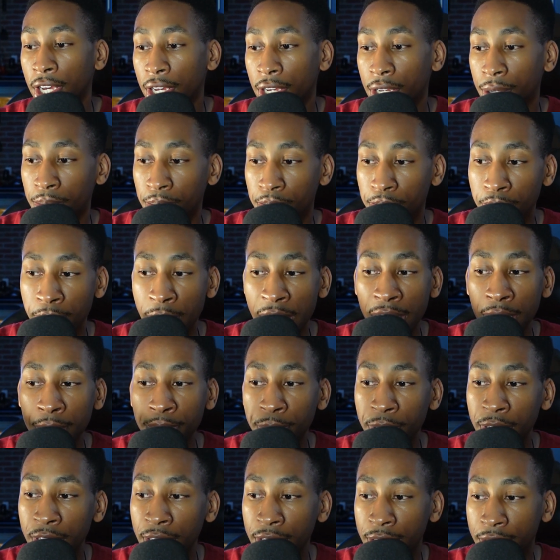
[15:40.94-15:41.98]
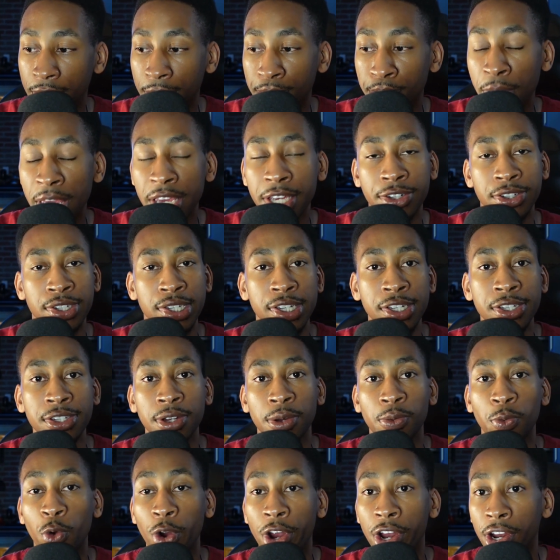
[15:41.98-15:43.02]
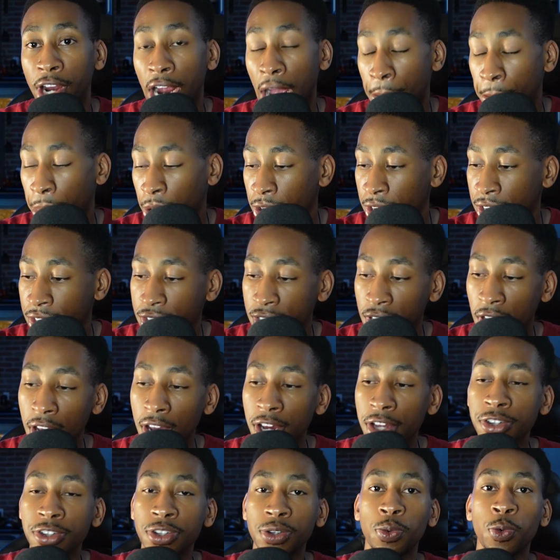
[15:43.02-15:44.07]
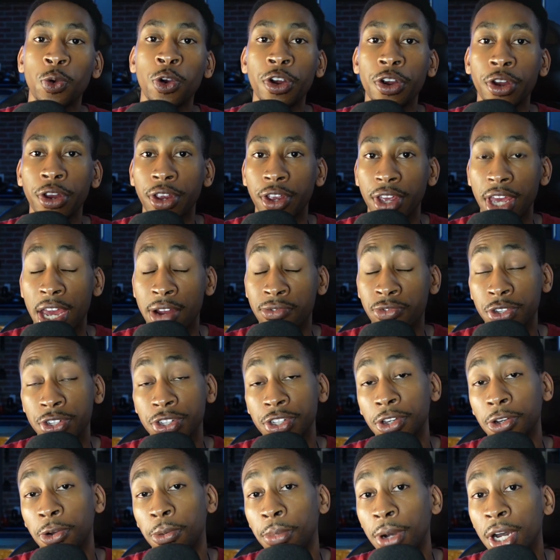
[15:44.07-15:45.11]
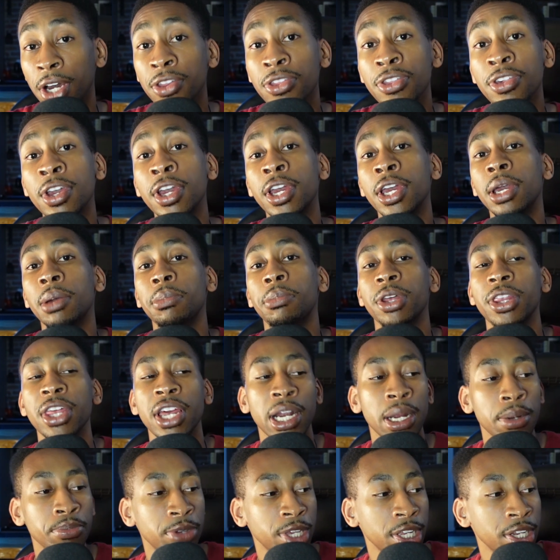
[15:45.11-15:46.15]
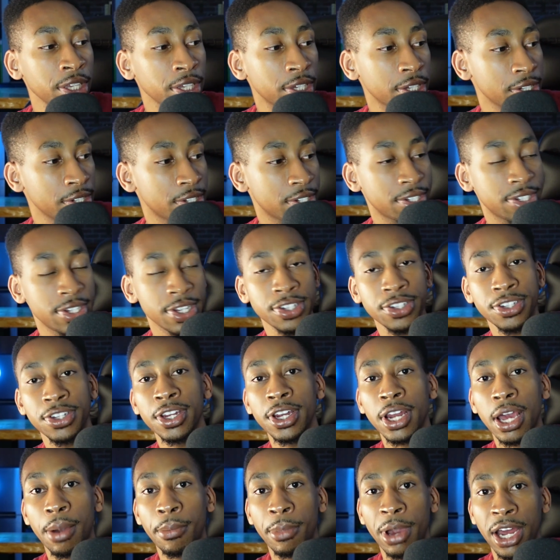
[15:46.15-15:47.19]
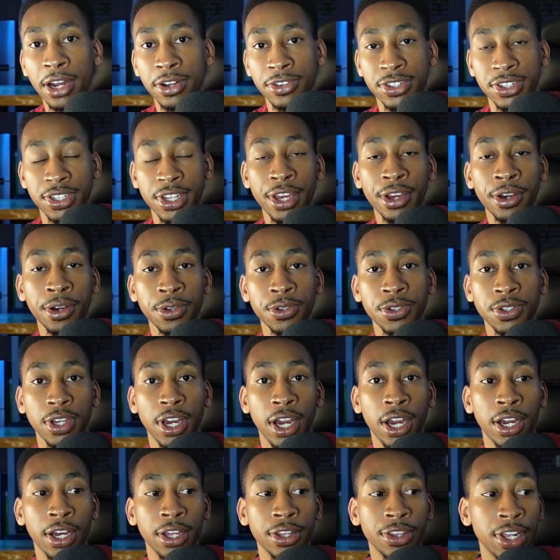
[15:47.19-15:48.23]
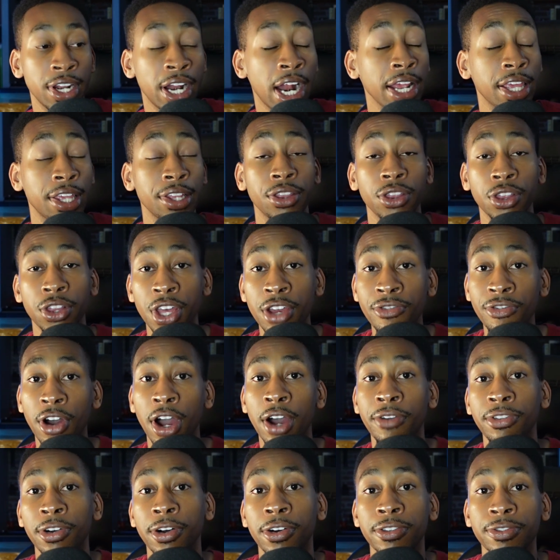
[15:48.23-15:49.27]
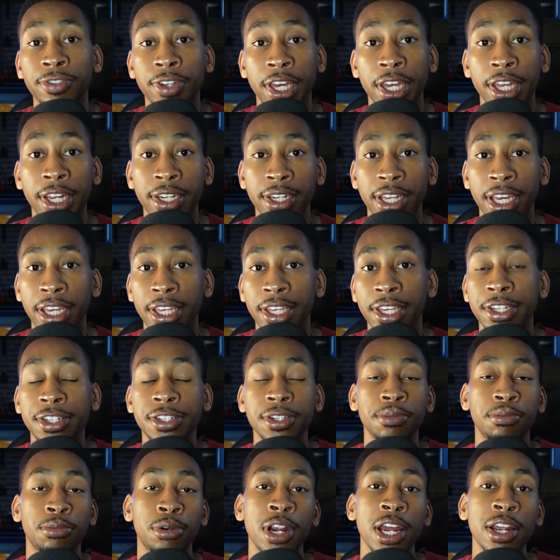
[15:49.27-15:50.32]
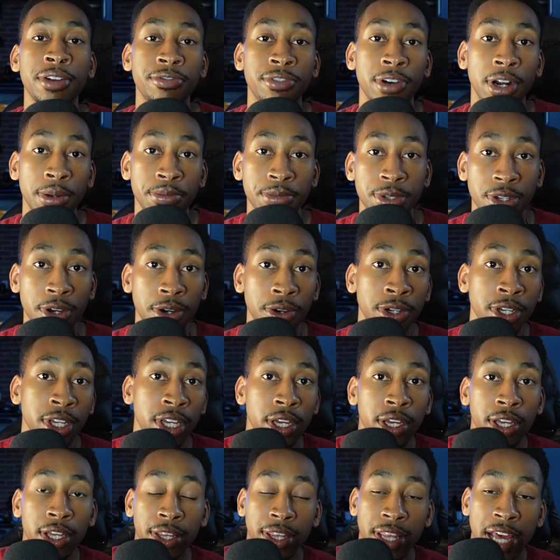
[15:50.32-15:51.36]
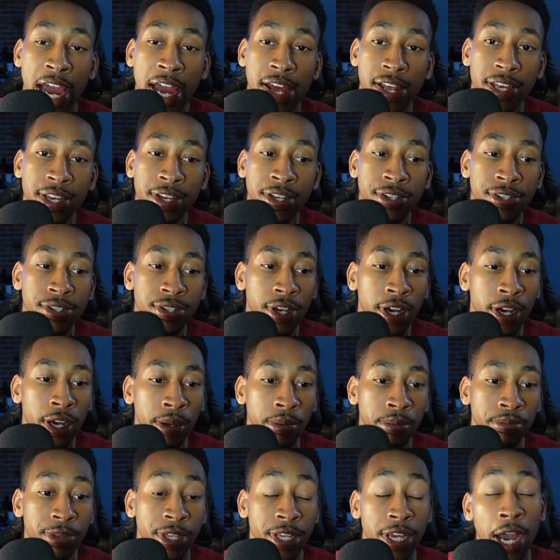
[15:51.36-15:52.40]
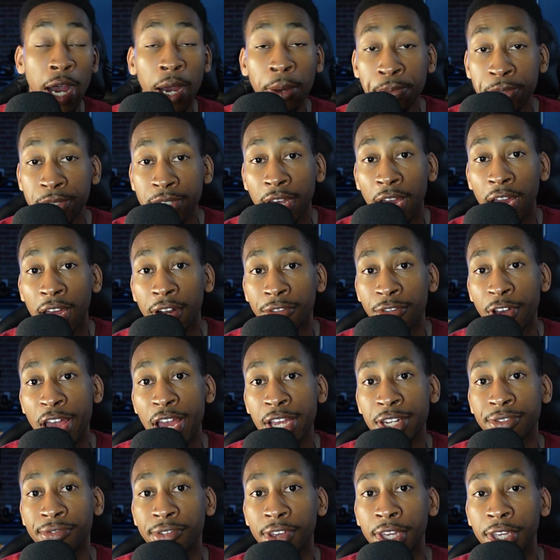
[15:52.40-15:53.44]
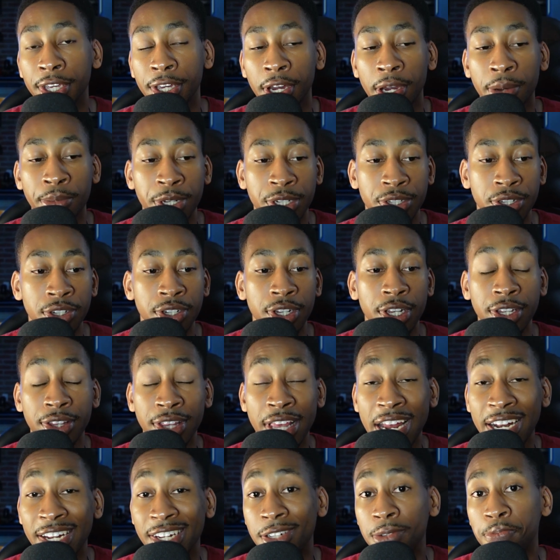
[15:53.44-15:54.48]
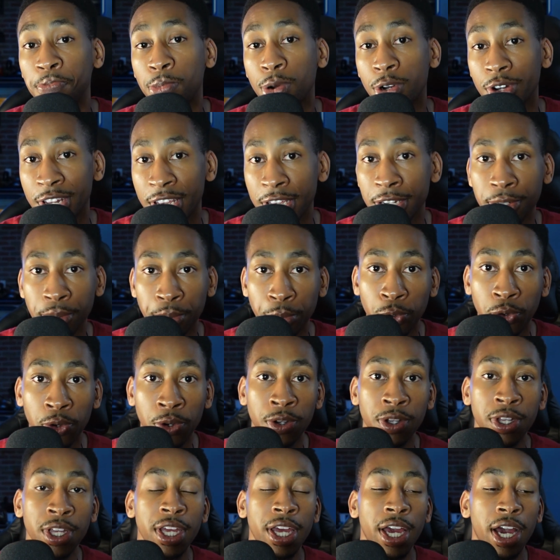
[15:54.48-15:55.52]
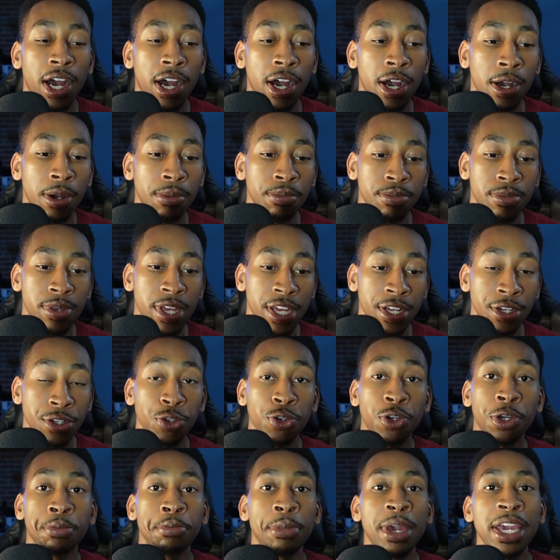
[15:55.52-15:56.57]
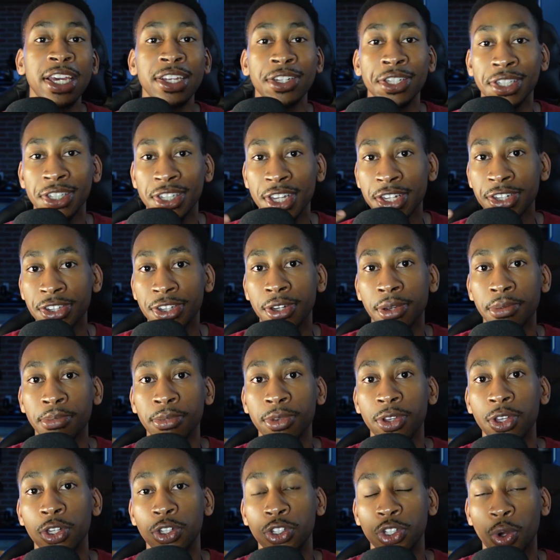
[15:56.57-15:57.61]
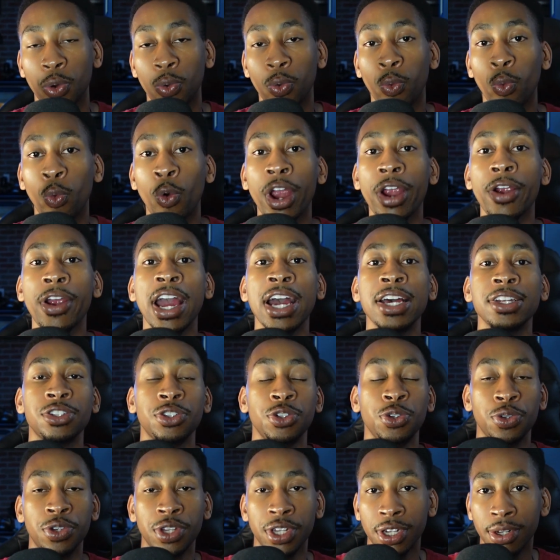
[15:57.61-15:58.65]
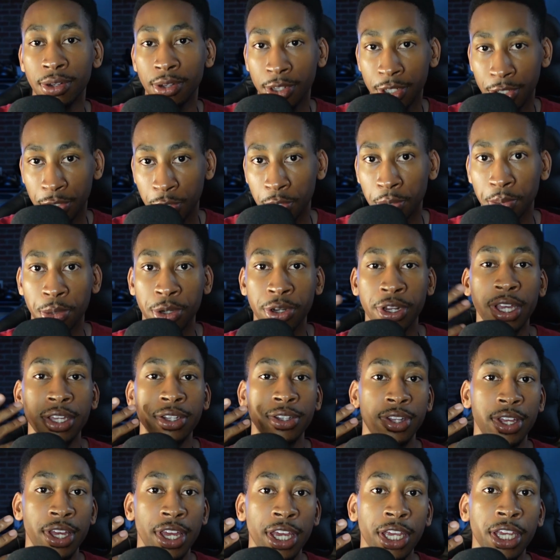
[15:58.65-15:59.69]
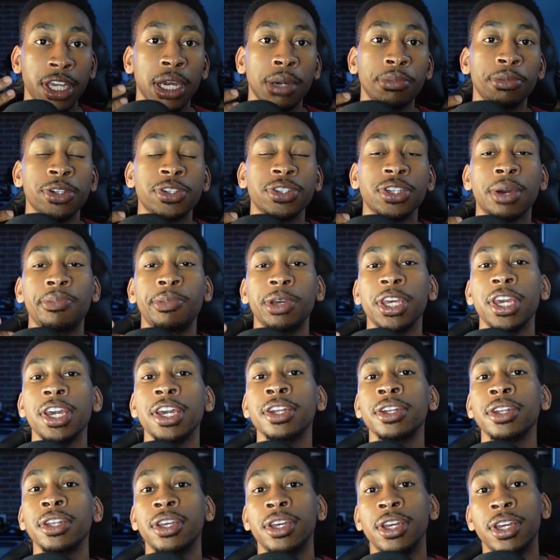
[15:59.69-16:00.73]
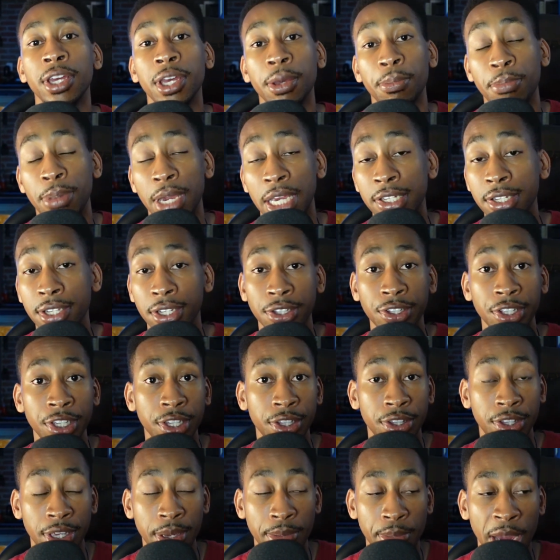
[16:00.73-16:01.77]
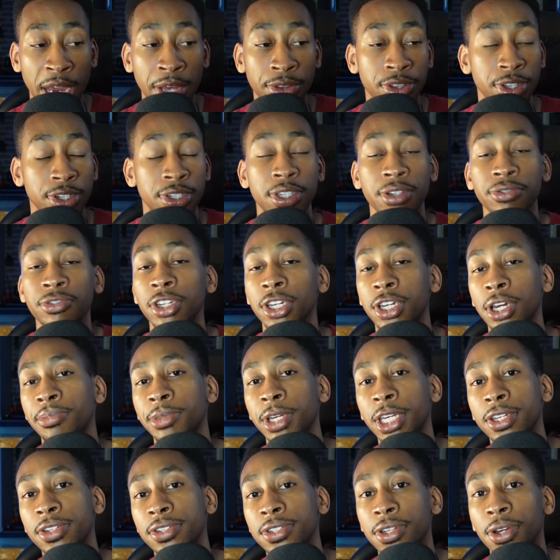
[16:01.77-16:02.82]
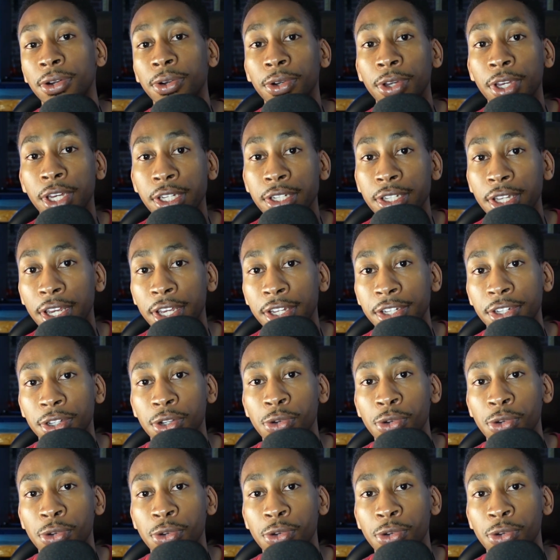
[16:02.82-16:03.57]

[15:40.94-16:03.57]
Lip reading: made me make a system where I put in tons of work every single month, but then I'm getting consistent amount of sales that I can live off of and get some bread from. So that is the upside of active income, is that it's predictable, and you can make a system to whereas you can predict the income that's coming in, basically the amount that's even coming in. So it's a